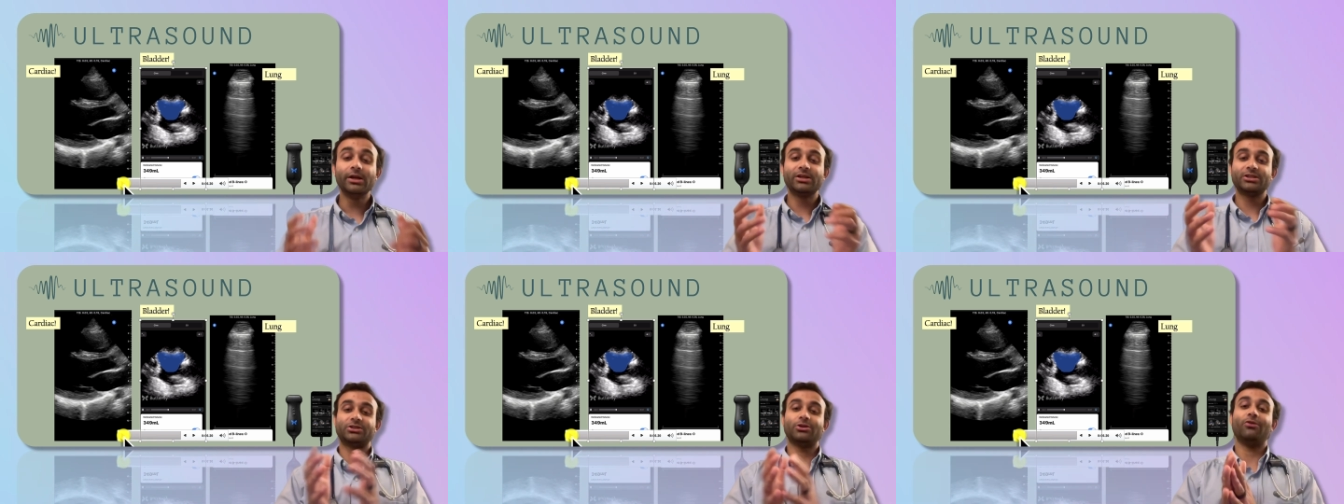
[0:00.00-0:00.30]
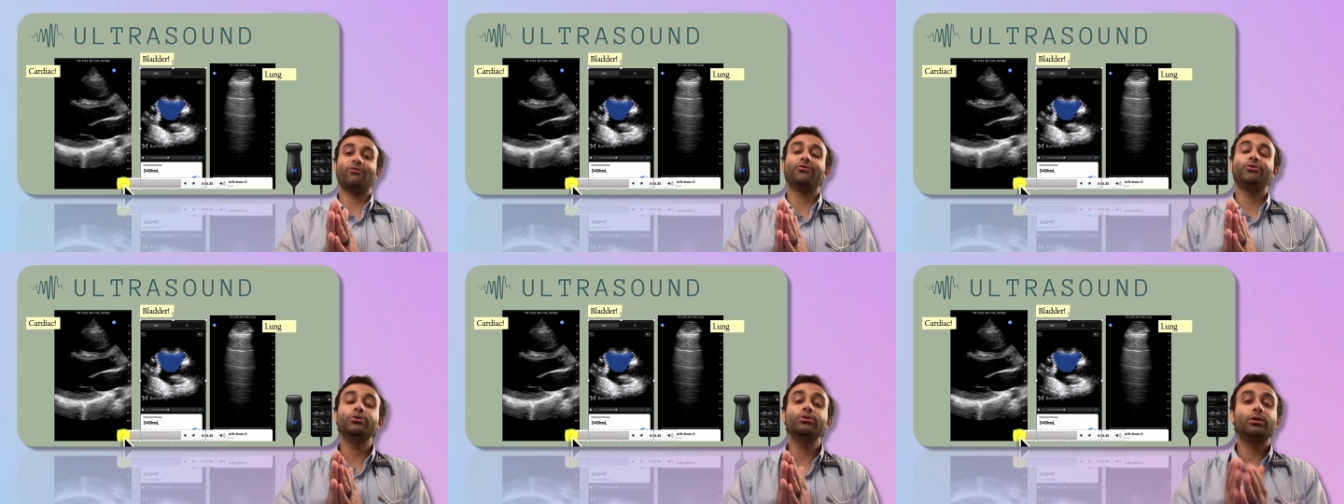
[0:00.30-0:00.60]
So
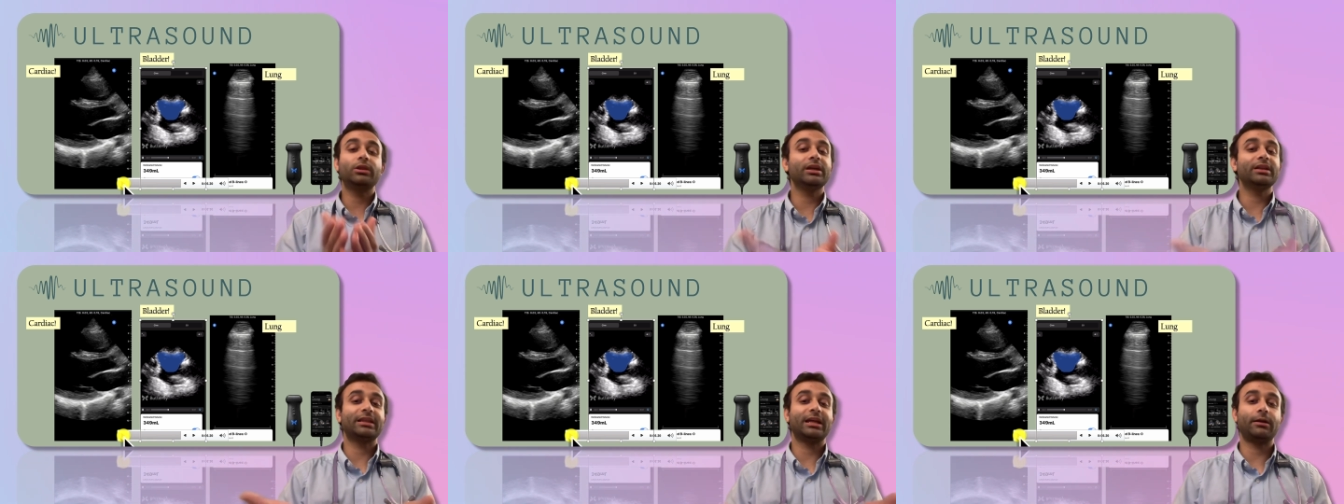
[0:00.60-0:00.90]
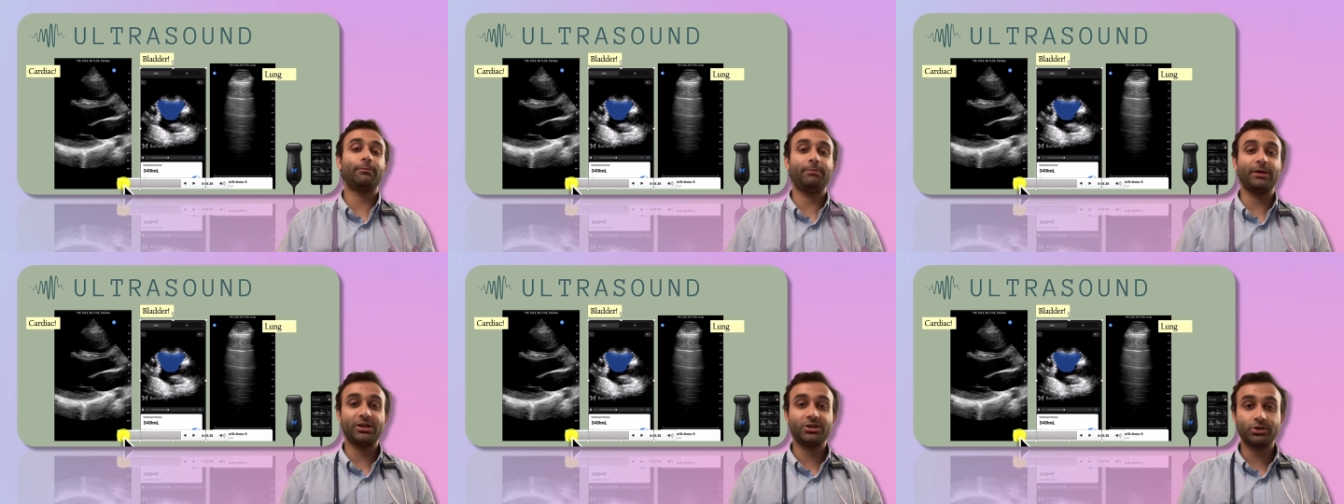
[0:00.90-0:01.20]
if you think that a
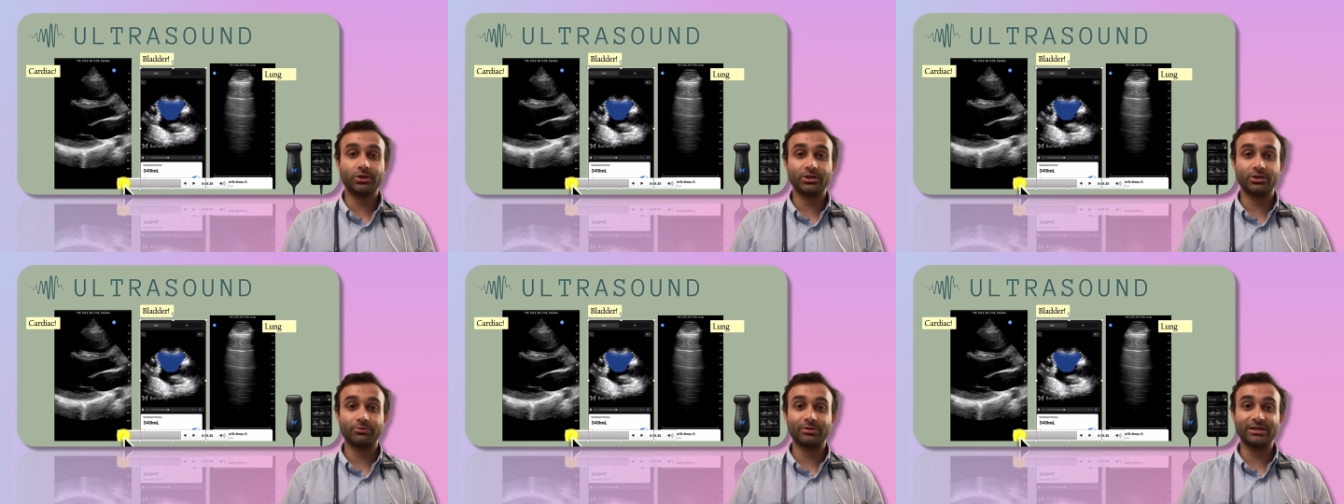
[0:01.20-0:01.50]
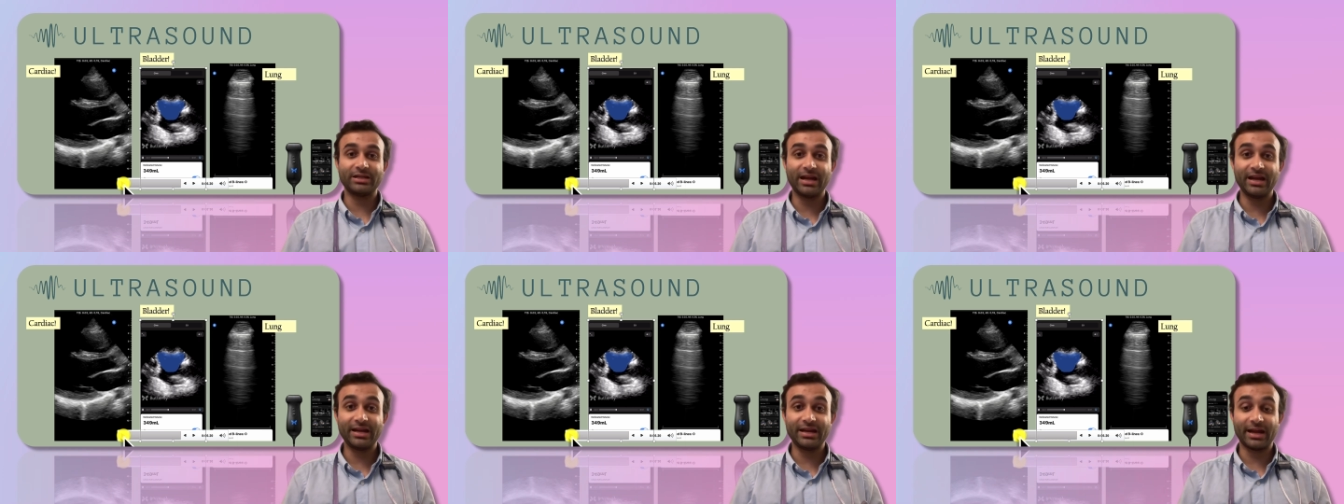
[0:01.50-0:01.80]
patient is
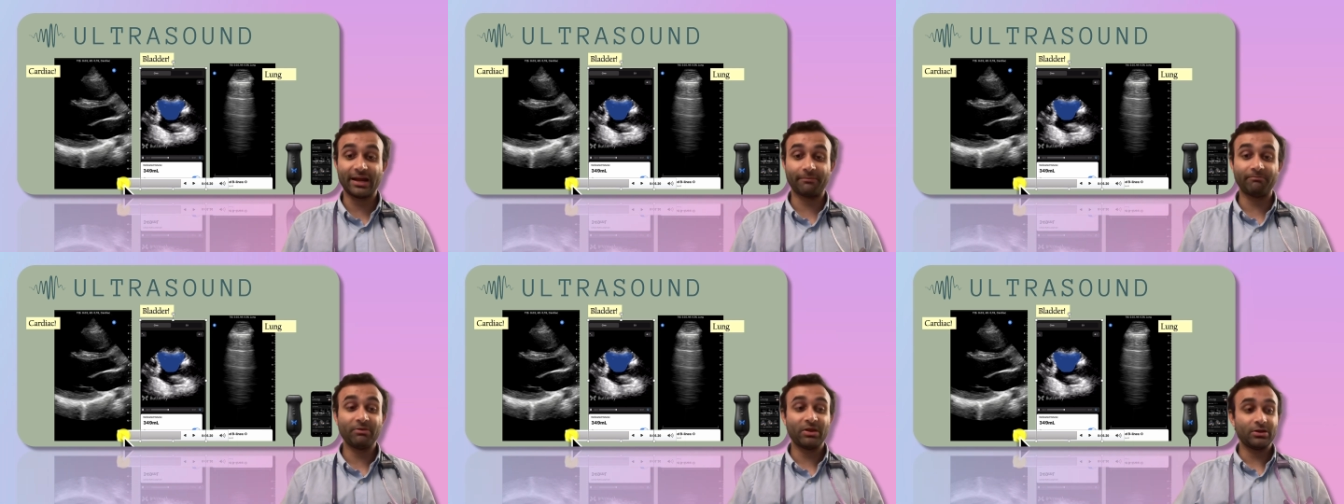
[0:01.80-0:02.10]
retaining,